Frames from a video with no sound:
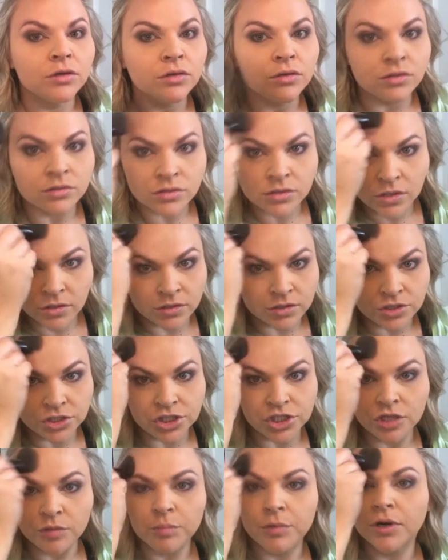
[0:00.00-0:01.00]
it's called the
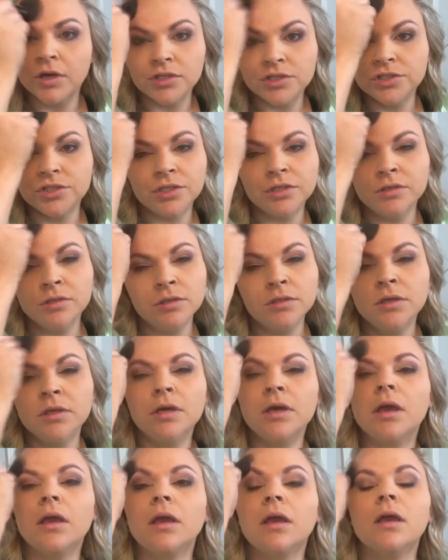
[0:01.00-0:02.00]
cheek brush.
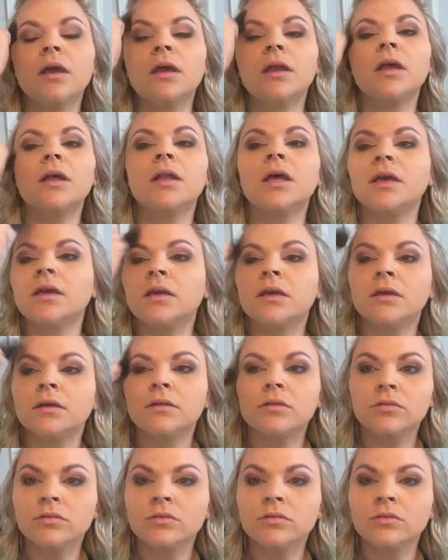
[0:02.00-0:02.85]
And I like it.